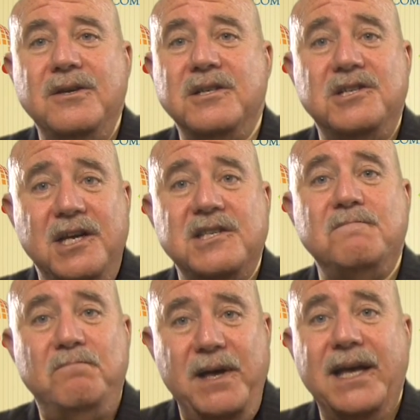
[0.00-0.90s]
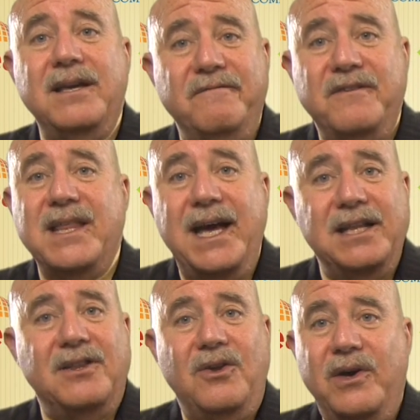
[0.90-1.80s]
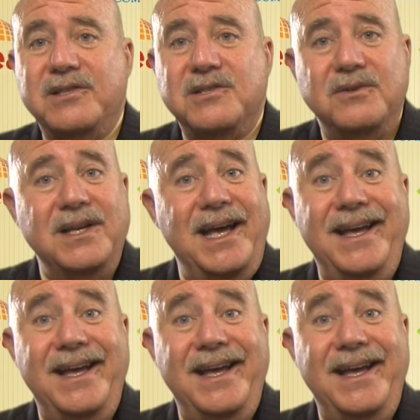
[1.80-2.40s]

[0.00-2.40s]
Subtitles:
you're just begging for that lawsuit,